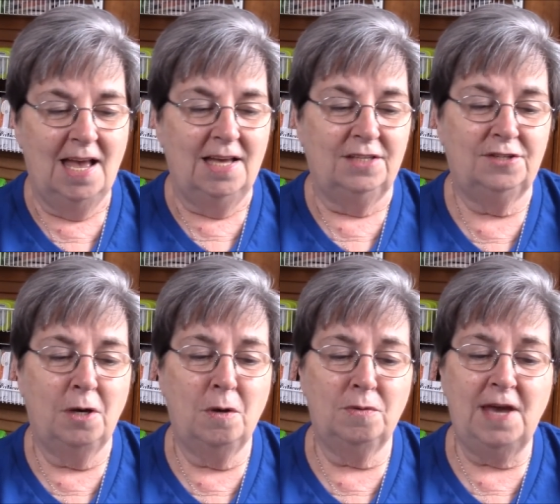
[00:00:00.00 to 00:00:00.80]

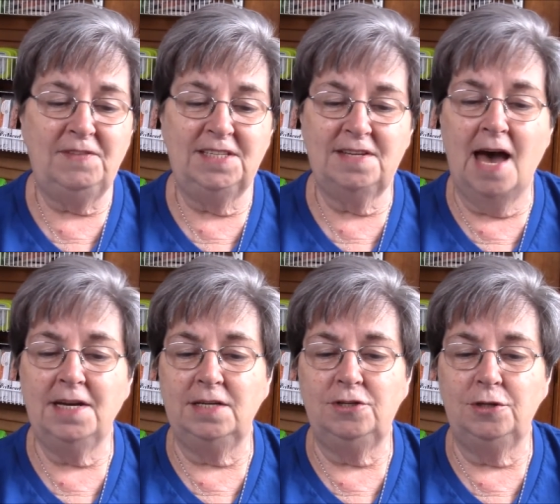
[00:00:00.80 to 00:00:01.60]
so they've
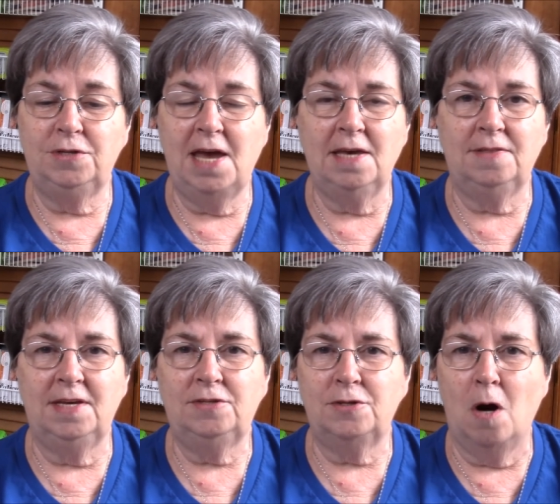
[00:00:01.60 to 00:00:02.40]
decided to take
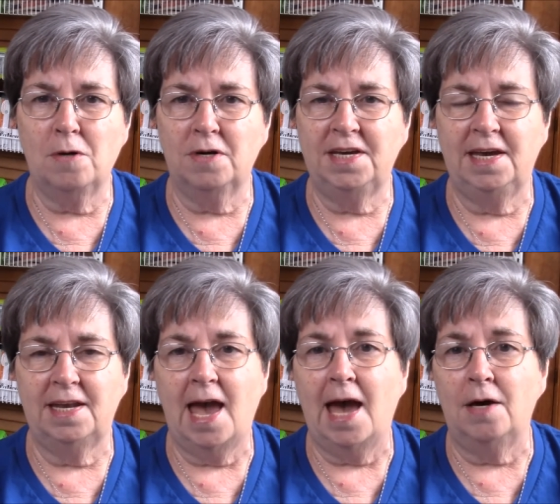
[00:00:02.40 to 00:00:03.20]
the starter kit
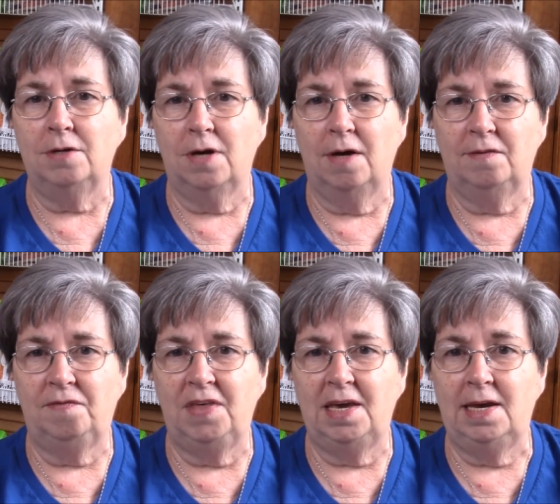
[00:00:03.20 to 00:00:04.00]
out of
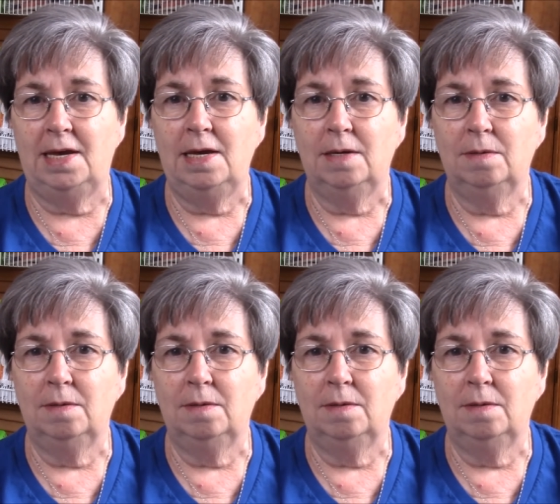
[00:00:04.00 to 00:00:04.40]
the